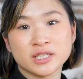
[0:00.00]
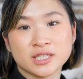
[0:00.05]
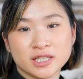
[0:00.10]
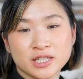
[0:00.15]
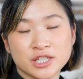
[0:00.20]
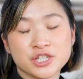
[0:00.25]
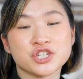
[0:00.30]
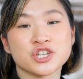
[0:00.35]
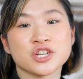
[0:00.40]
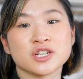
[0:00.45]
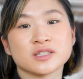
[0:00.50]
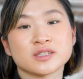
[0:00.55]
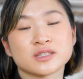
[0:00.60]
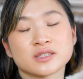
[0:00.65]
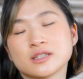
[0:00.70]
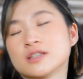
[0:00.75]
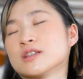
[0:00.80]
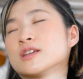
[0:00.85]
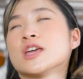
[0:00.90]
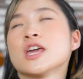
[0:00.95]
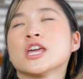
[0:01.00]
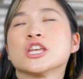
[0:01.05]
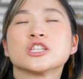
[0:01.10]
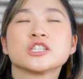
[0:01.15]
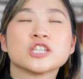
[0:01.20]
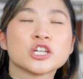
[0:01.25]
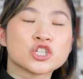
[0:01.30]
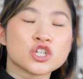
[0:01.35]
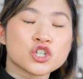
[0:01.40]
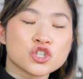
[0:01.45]
delicious.
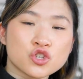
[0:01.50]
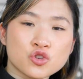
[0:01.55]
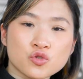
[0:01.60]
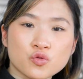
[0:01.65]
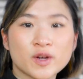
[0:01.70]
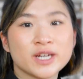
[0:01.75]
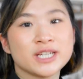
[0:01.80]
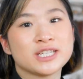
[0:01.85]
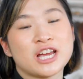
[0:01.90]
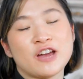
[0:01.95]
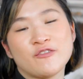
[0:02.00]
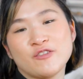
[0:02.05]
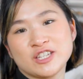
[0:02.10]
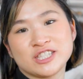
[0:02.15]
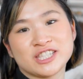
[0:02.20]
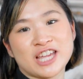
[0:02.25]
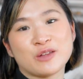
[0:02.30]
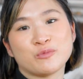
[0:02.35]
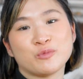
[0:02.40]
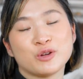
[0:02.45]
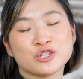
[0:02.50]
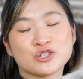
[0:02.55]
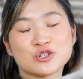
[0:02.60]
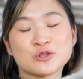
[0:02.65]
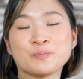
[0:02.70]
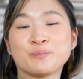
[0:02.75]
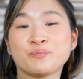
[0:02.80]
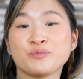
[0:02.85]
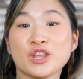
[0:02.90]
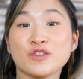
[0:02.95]
Such a treat of a
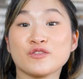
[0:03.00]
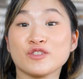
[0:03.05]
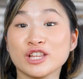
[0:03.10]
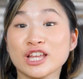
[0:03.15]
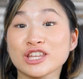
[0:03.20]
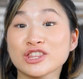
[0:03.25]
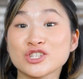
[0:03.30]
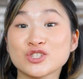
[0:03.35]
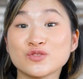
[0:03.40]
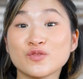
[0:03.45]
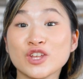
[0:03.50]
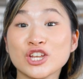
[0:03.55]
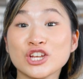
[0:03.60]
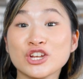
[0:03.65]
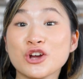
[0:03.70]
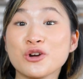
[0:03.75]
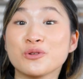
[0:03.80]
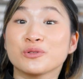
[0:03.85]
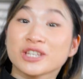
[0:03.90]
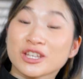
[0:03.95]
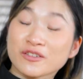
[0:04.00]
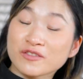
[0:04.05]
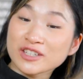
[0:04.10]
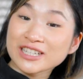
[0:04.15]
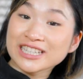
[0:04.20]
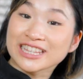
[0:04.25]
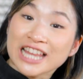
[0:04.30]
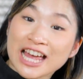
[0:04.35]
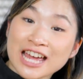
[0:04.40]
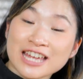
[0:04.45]
sandwich. If you like this video, give it a
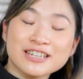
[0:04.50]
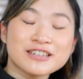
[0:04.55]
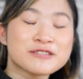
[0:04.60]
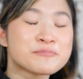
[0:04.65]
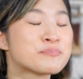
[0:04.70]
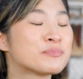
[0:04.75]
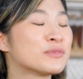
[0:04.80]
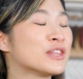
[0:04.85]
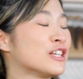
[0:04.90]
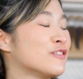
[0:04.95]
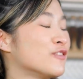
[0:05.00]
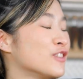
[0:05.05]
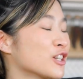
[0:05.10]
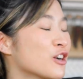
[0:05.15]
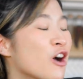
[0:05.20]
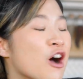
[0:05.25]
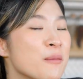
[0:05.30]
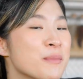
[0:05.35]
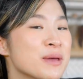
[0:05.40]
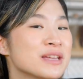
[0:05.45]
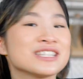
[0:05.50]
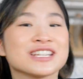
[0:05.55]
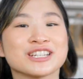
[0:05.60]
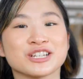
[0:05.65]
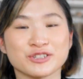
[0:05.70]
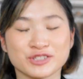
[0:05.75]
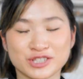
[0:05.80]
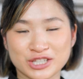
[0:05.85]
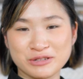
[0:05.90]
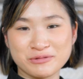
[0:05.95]
like, leave it a comment, and
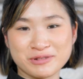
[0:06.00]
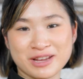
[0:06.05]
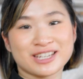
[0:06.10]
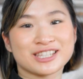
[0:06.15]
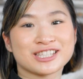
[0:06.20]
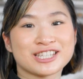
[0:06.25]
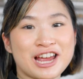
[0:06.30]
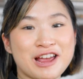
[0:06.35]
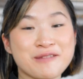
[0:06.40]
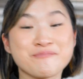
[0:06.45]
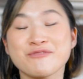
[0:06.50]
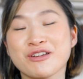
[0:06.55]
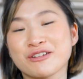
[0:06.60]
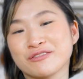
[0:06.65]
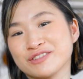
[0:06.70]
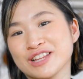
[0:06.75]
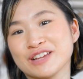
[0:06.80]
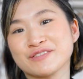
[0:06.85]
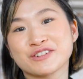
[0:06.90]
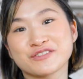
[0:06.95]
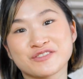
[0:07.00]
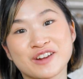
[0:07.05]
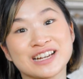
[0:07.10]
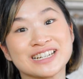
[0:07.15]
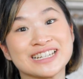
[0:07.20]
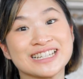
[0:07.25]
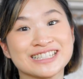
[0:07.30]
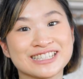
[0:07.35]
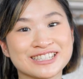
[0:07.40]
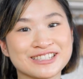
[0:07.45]
I'll see you next time on Flavour
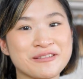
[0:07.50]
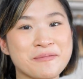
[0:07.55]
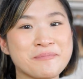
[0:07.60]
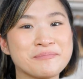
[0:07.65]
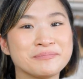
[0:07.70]
Fridays.